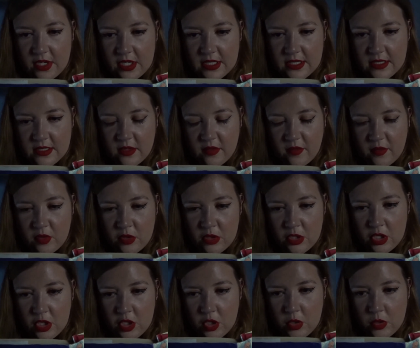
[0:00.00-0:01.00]
Funny
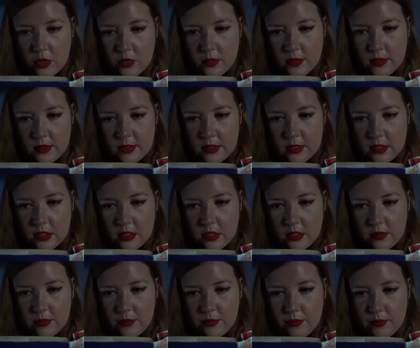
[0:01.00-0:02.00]
stuff on the news,
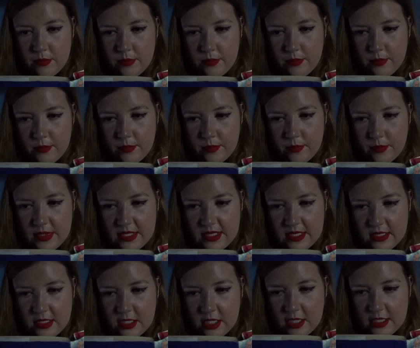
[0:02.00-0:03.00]

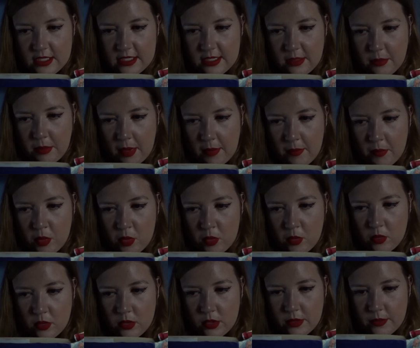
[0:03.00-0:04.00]
Mr. Dursley
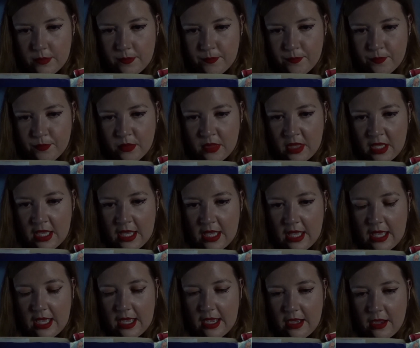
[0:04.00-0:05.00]
mumbled.
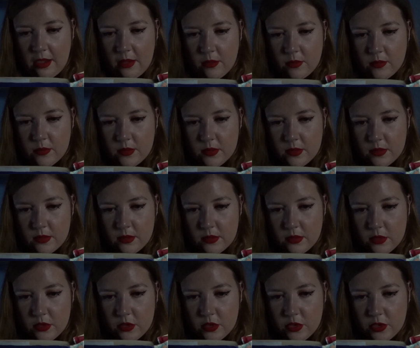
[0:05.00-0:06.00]
Owls,
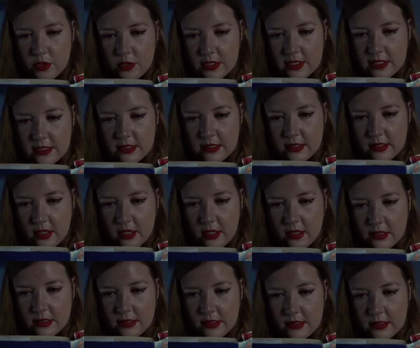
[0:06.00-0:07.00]
shooting
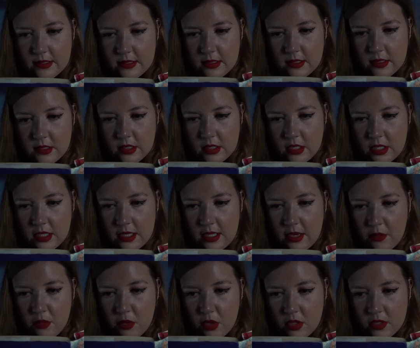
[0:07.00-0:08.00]
stars,
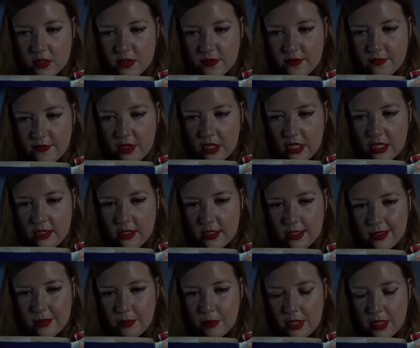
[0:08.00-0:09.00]
and there are a lot of
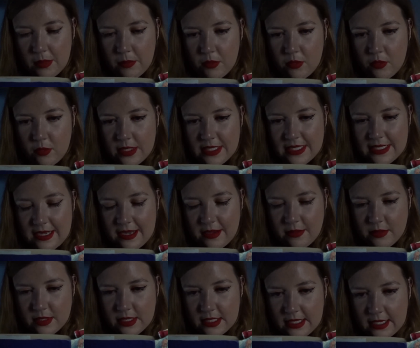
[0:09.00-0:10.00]
funny-looking people in
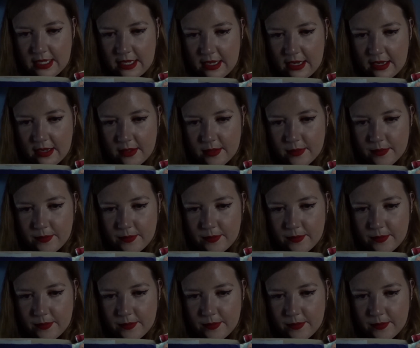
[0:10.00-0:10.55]
town today.